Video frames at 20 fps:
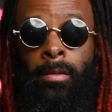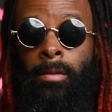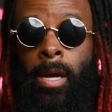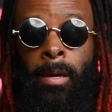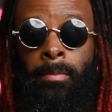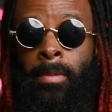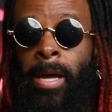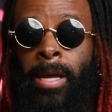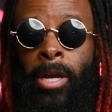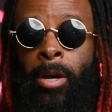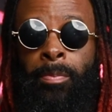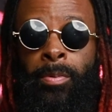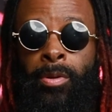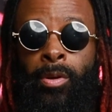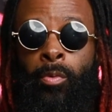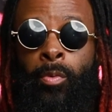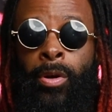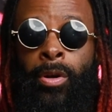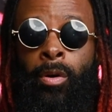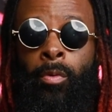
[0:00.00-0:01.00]
I'm not helping you in
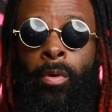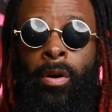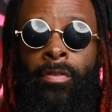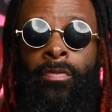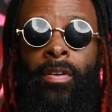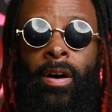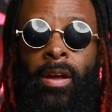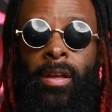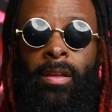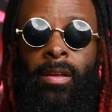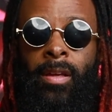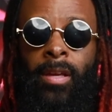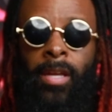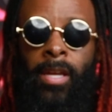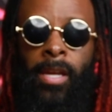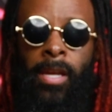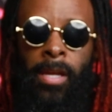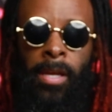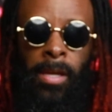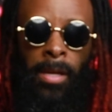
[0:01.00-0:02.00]
a one-on-one fight.
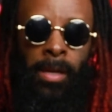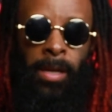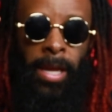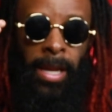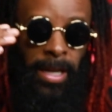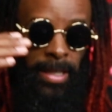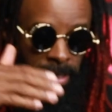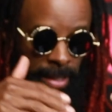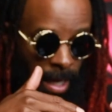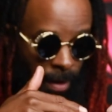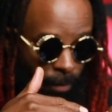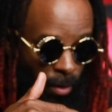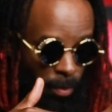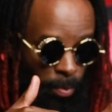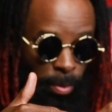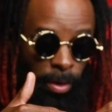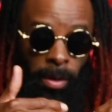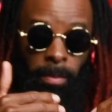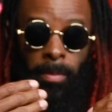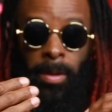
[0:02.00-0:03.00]
And Xavier
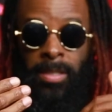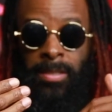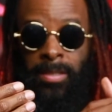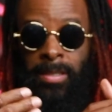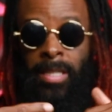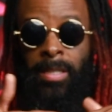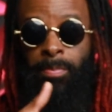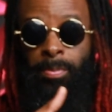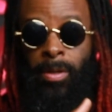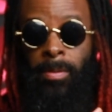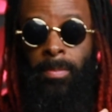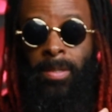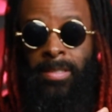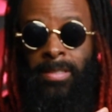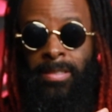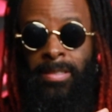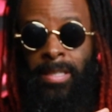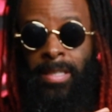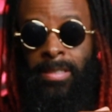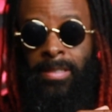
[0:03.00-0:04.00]
pretty much said
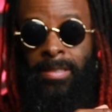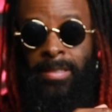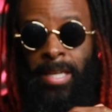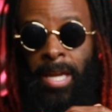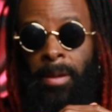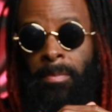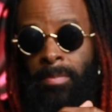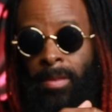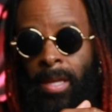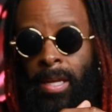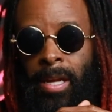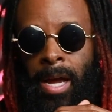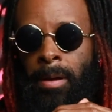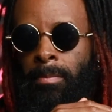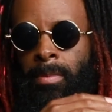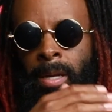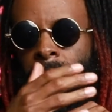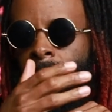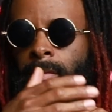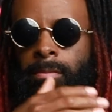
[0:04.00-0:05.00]
the same thing.
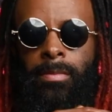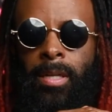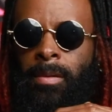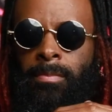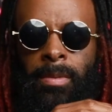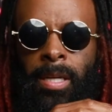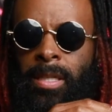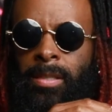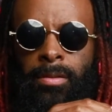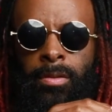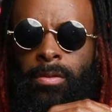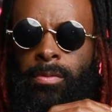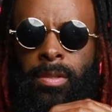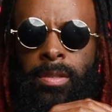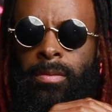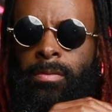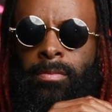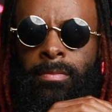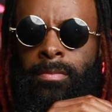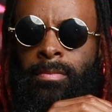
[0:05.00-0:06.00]
I'm not
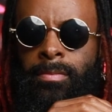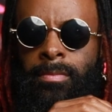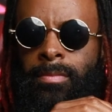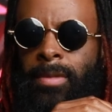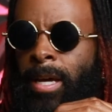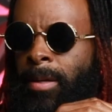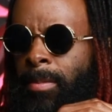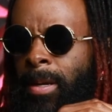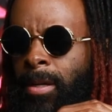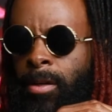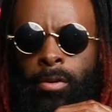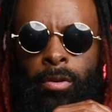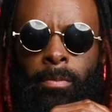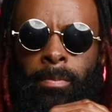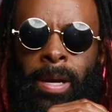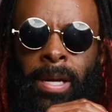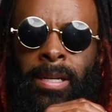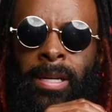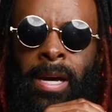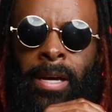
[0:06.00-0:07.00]
going
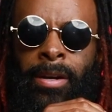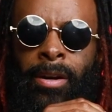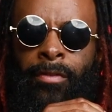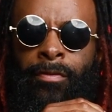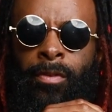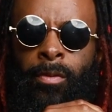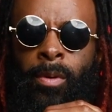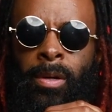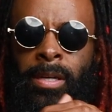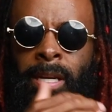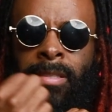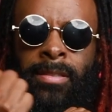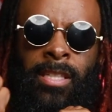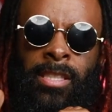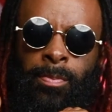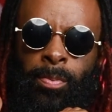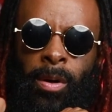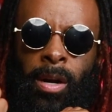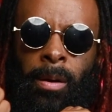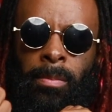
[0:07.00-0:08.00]
back down there for what? That's
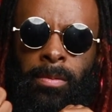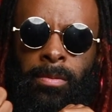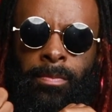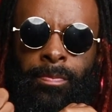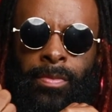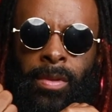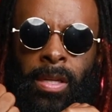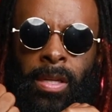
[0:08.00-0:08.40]
his problem.